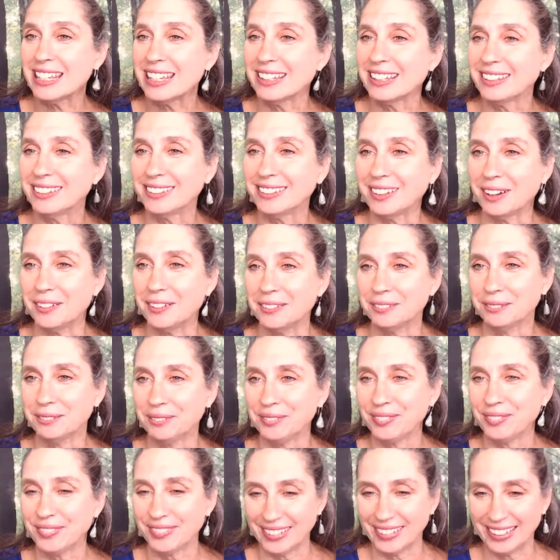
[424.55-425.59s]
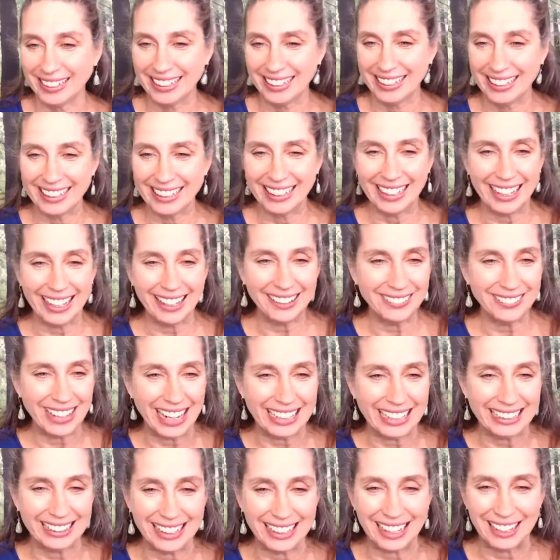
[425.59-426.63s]
So, all
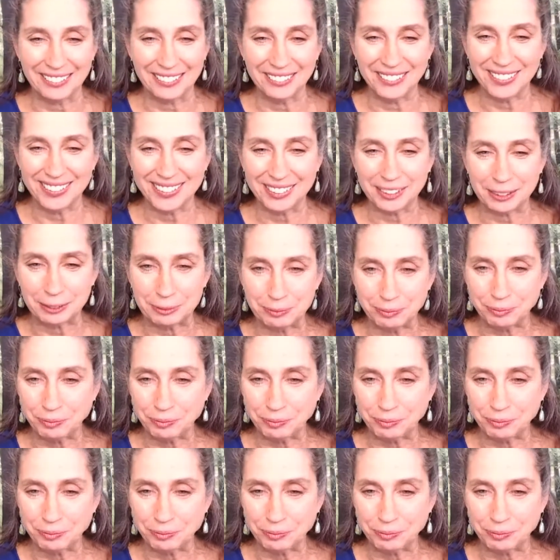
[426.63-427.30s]
right, loves.